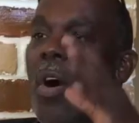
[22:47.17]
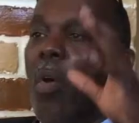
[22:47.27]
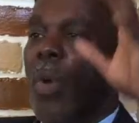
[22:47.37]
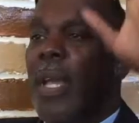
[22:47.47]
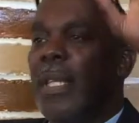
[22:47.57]

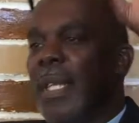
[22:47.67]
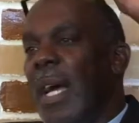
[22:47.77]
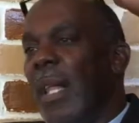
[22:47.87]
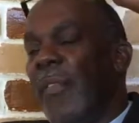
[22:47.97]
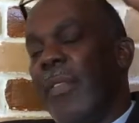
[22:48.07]
always the
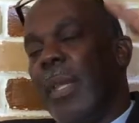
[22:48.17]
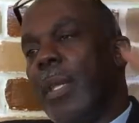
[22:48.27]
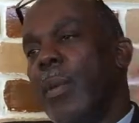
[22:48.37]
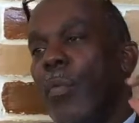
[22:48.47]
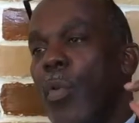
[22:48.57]
elephant
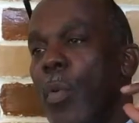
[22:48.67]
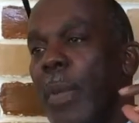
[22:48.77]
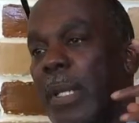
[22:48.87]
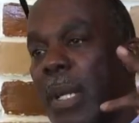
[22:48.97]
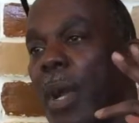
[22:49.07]
in the room
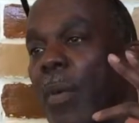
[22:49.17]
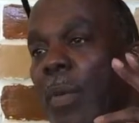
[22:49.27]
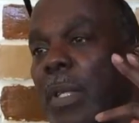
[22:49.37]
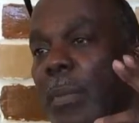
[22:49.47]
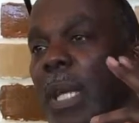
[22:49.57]
in
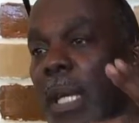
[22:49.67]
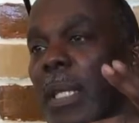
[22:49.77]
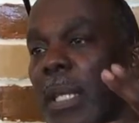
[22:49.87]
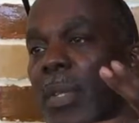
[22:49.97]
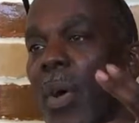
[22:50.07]
terrorism
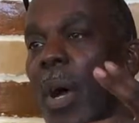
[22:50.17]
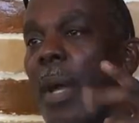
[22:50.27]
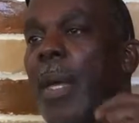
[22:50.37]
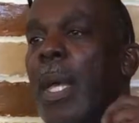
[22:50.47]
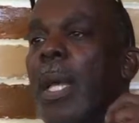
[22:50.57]
cases
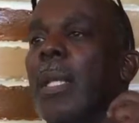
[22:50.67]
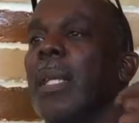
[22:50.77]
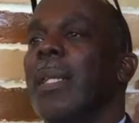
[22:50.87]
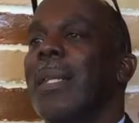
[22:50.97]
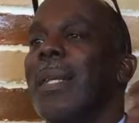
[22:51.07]
are
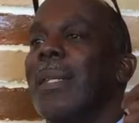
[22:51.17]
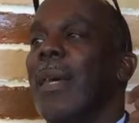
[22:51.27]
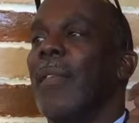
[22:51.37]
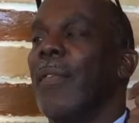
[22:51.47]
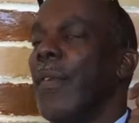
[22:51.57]
this sense
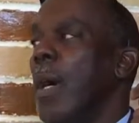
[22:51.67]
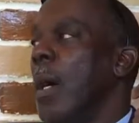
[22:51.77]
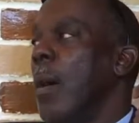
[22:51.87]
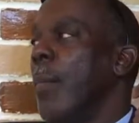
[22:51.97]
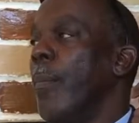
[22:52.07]
of
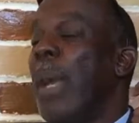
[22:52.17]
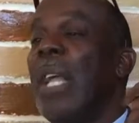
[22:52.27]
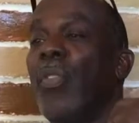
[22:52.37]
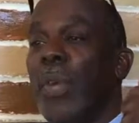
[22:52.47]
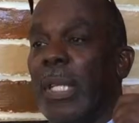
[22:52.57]

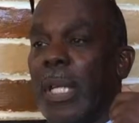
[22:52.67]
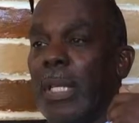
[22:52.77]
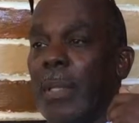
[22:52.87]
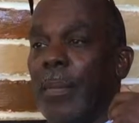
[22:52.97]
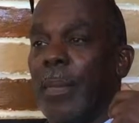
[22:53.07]

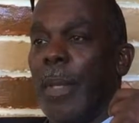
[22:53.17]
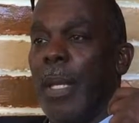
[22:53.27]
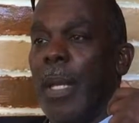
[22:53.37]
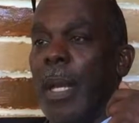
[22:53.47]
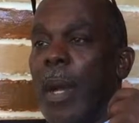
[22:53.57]
patriotism.
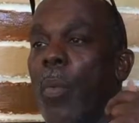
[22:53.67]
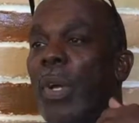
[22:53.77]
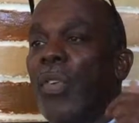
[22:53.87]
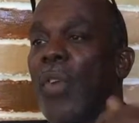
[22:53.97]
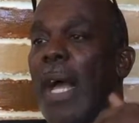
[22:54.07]
I
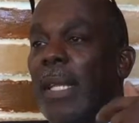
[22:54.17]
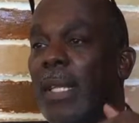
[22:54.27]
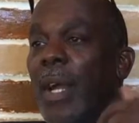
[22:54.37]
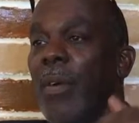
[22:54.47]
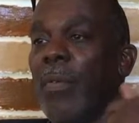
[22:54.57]
once tried a
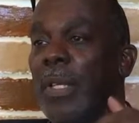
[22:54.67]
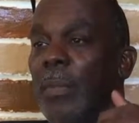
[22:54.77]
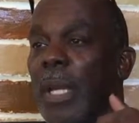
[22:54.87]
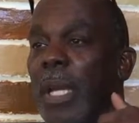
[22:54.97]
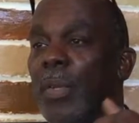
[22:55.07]

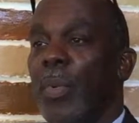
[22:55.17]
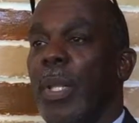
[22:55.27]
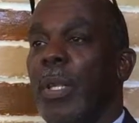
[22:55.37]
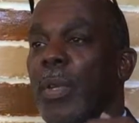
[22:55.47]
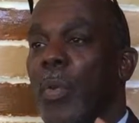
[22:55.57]
terrorism case with
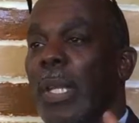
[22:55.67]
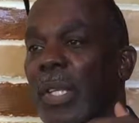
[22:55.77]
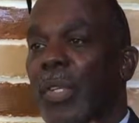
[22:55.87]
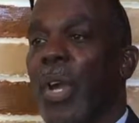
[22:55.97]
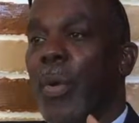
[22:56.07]
a U.S.
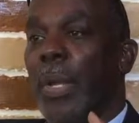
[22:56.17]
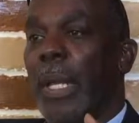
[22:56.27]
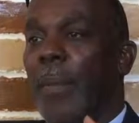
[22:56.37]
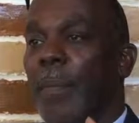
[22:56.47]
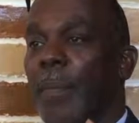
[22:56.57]

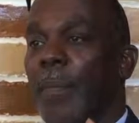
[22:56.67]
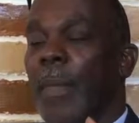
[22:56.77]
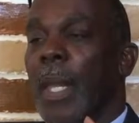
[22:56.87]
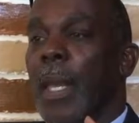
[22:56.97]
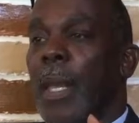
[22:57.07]
attorney
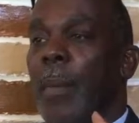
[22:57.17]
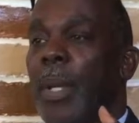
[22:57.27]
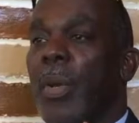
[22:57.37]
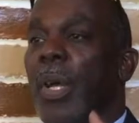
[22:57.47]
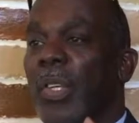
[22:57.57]

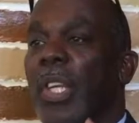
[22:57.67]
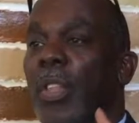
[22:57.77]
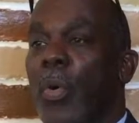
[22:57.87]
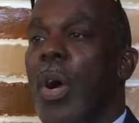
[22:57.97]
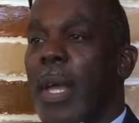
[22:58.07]
because she
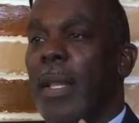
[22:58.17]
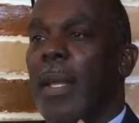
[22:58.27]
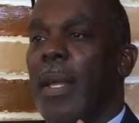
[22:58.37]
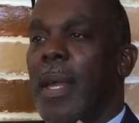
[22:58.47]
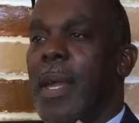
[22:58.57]
thought
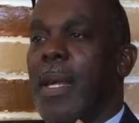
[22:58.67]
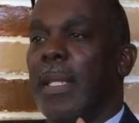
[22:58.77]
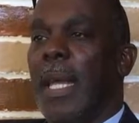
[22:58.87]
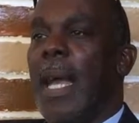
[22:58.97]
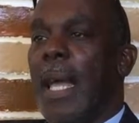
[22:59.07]

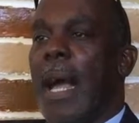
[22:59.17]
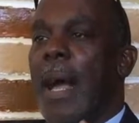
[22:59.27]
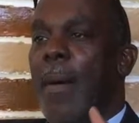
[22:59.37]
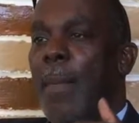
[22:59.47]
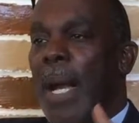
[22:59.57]
that
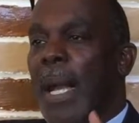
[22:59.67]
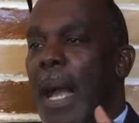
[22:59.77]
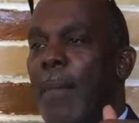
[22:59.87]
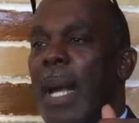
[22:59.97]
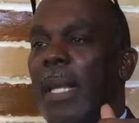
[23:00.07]
my
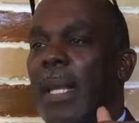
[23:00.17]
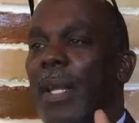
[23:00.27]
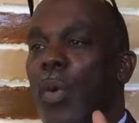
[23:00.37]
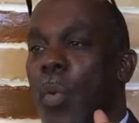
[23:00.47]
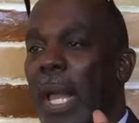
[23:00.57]
guy might get
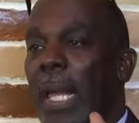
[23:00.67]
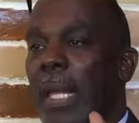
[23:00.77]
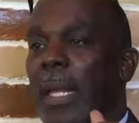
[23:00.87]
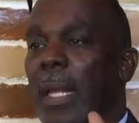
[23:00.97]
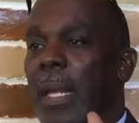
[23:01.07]

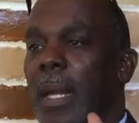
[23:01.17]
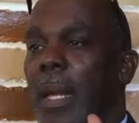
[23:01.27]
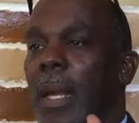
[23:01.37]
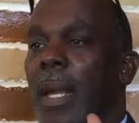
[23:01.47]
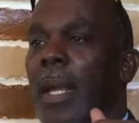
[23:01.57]
acquitted,
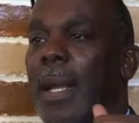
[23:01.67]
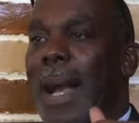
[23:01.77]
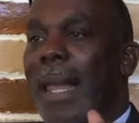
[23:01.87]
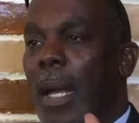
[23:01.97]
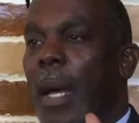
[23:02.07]

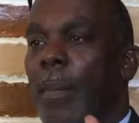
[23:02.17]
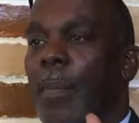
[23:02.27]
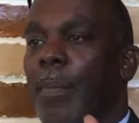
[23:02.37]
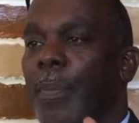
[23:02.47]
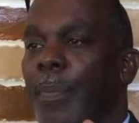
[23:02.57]
got up,